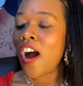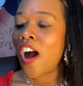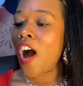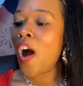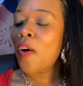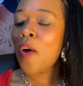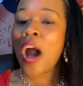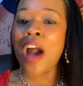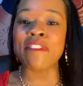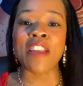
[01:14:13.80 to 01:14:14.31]

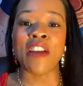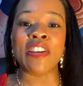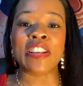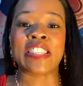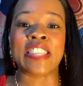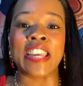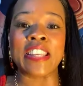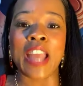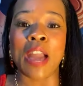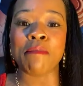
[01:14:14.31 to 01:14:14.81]
oh, I've
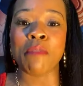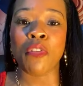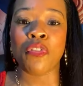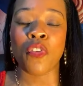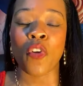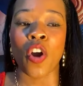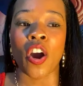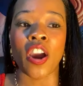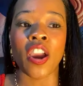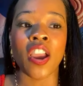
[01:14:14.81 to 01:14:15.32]
never seen that
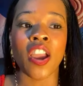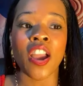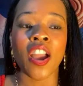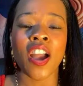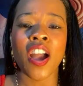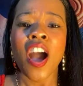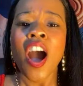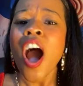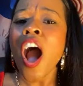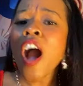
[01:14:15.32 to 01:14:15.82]
before.
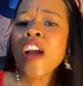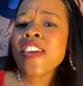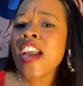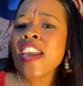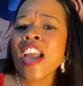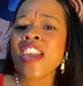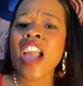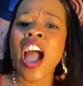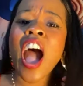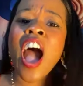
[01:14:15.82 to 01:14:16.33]
Oh
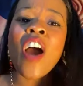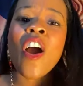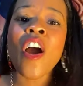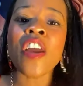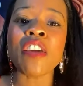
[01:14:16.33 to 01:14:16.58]
yeah, yeah, yeah.